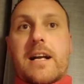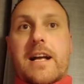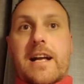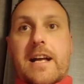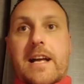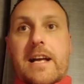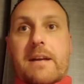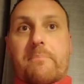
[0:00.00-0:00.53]

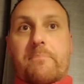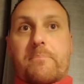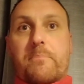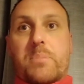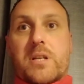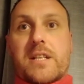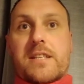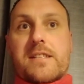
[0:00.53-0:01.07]

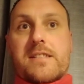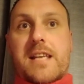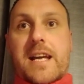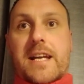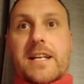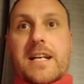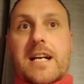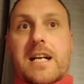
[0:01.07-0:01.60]
But in the
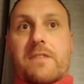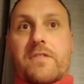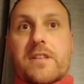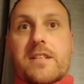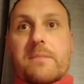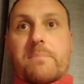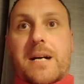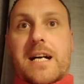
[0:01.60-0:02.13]
second half, I
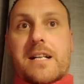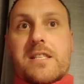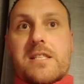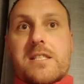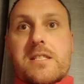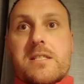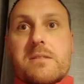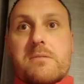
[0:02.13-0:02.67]
think
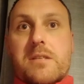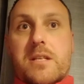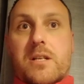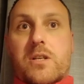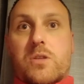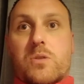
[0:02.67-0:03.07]
Pats, they